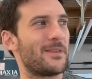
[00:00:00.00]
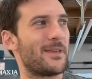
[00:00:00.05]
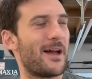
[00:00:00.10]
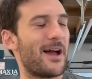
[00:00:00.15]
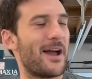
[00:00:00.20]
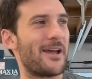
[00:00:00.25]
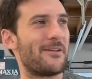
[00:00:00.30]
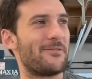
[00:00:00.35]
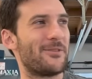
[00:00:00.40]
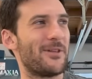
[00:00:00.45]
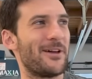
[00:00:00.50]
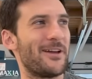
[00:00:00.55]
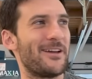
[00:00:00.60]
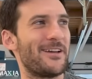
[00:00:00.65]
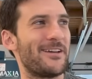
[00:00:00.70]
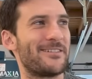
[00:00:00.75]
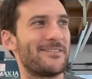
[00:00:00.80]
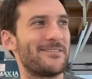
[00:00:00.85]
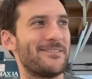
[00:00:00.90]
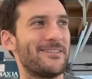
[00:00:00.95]
have like,
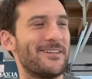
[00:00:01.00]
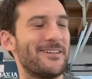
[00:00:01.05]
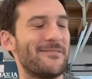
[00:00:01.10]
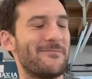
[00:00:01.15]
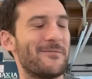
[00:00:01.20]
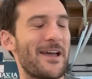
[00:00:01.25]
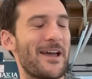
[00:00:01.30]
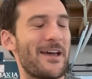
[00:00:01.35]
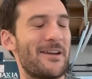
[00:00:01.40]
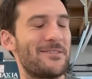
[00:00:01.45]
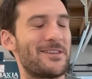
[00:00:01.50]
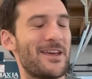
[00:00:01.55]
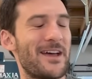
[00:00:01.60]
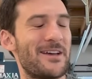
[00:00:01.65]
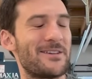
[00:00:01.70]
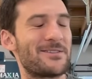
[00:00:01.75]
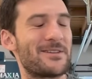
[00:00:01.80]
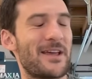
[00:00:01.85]
I had a test.